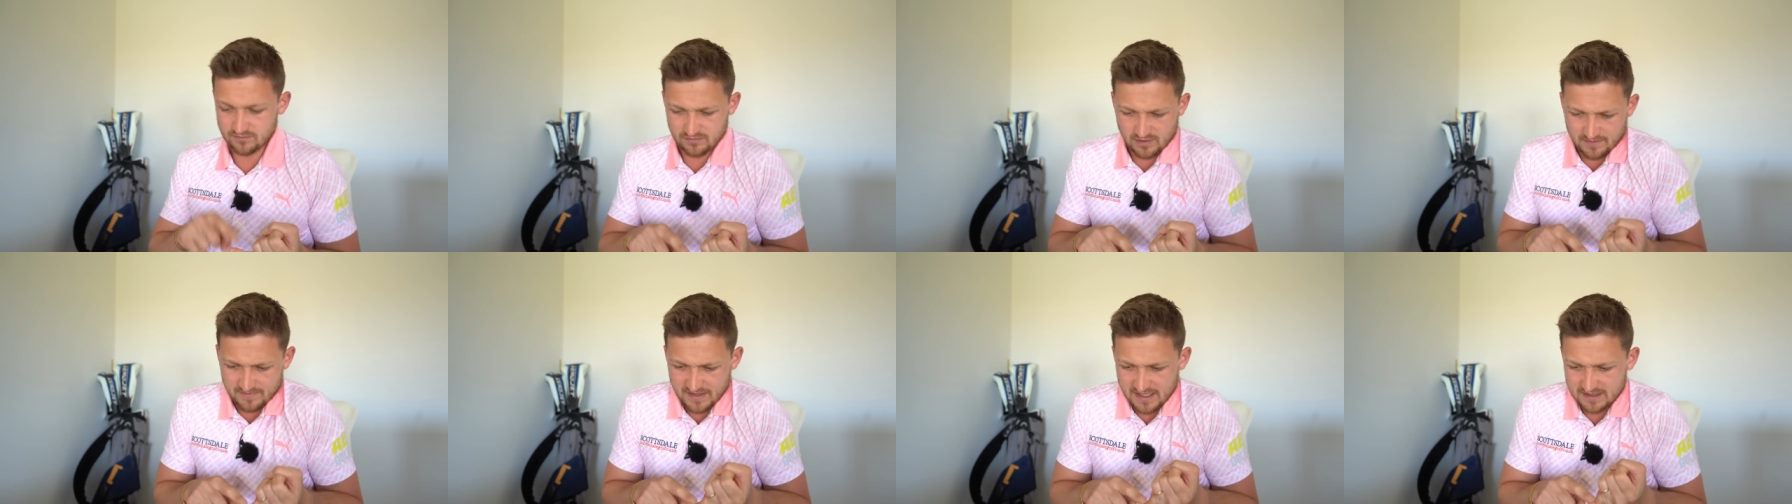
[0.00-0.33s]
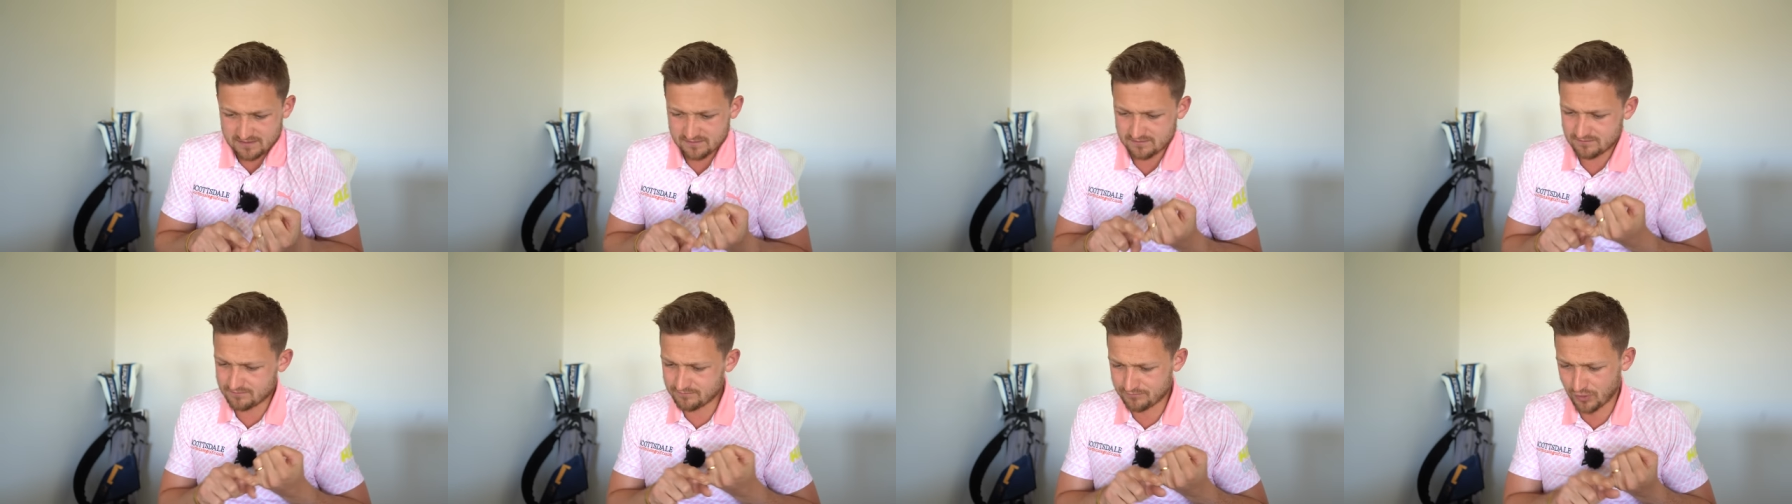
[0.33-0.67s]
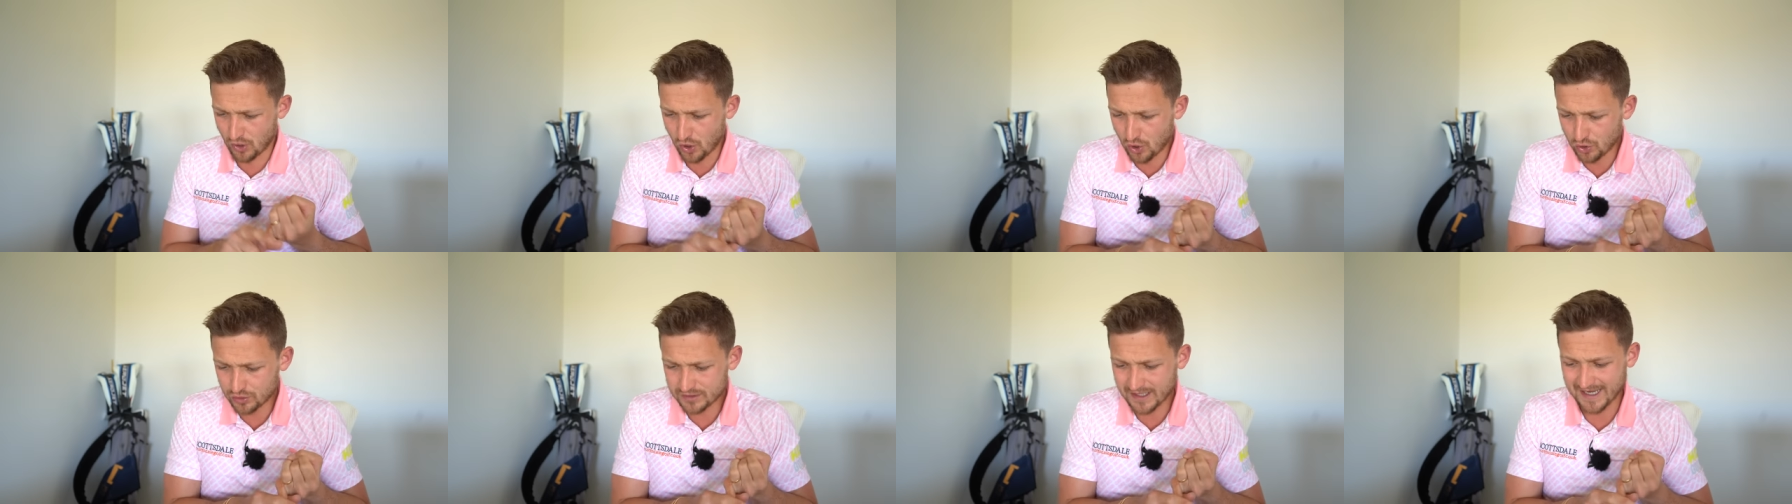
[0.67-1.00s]
I mean,
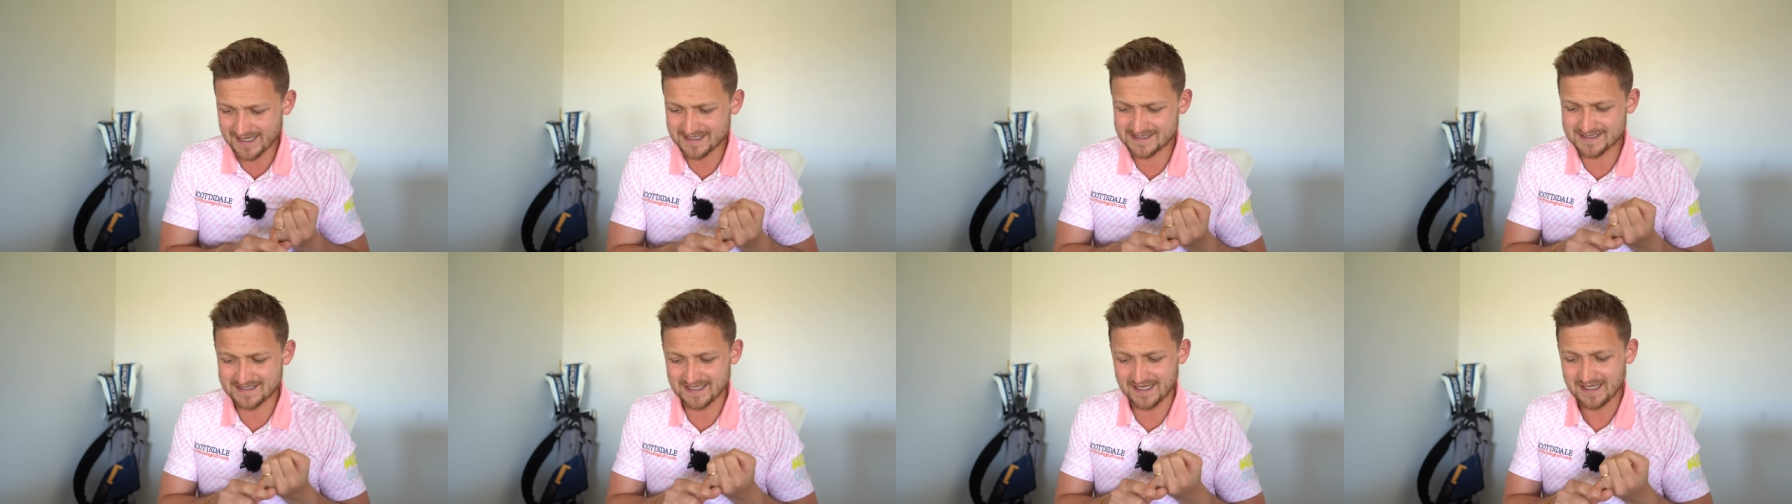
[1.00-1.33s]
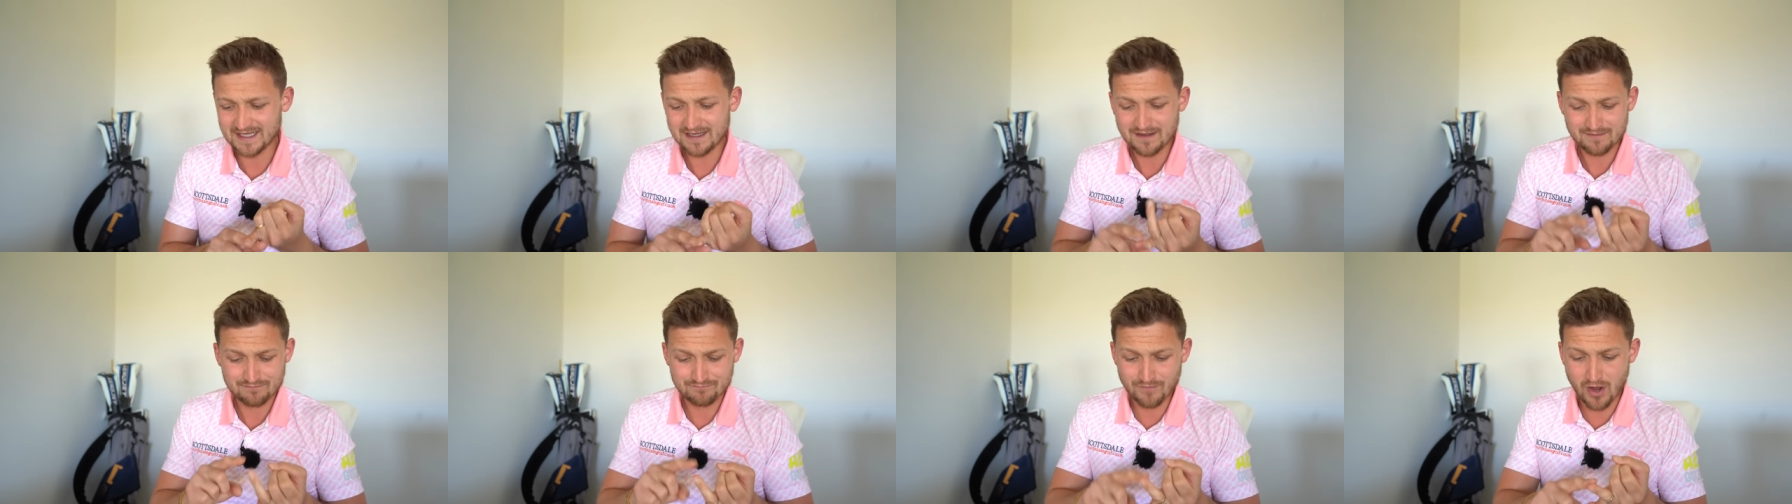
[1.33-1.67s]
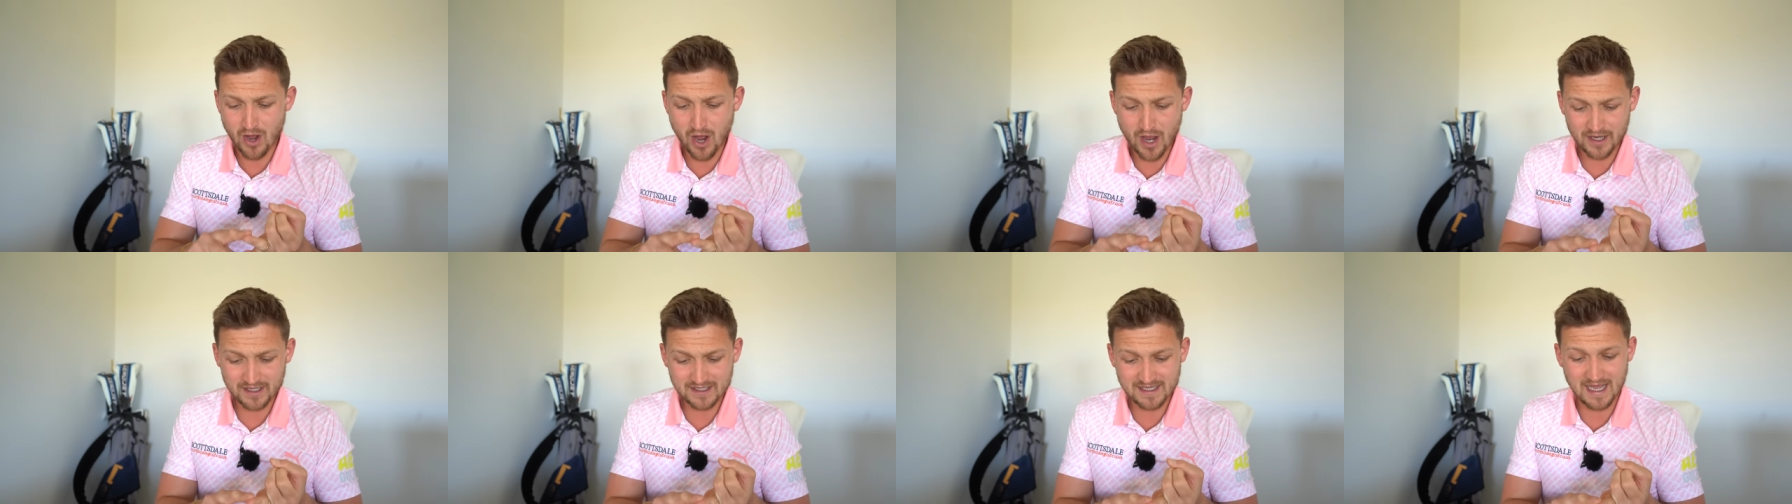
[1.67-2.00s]
Paul Casey,
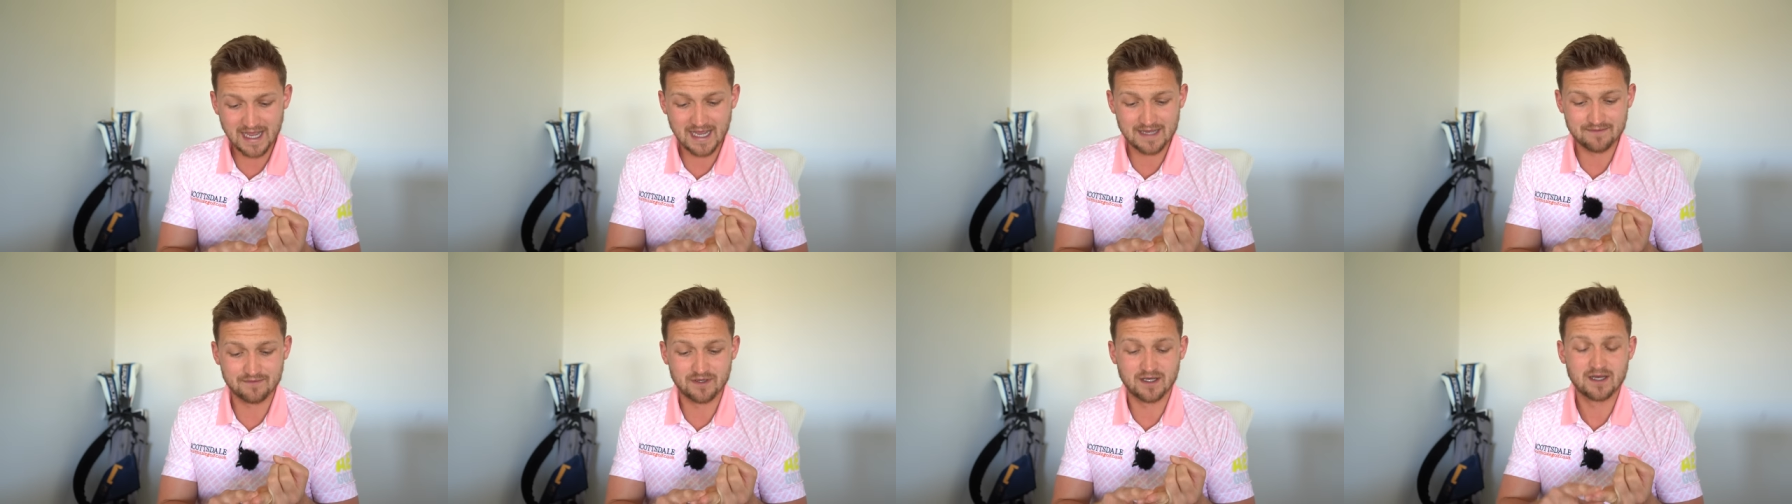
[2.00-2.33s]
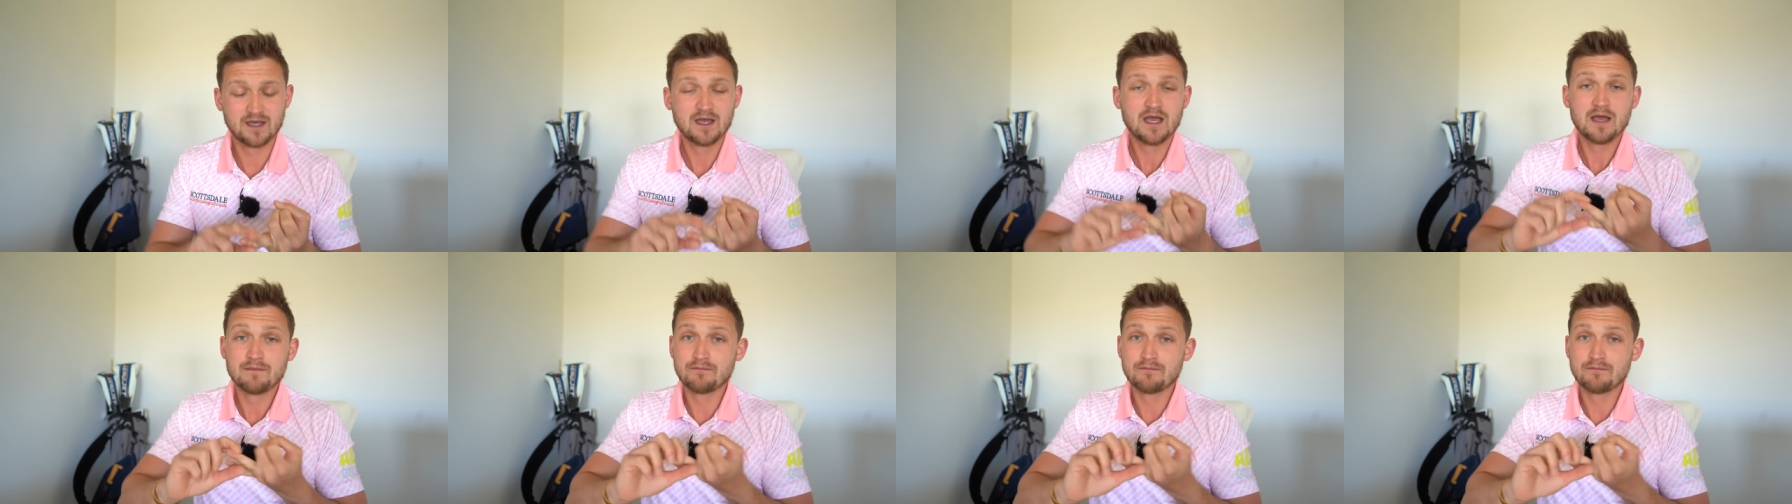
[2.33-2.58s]
Martin Kaymer.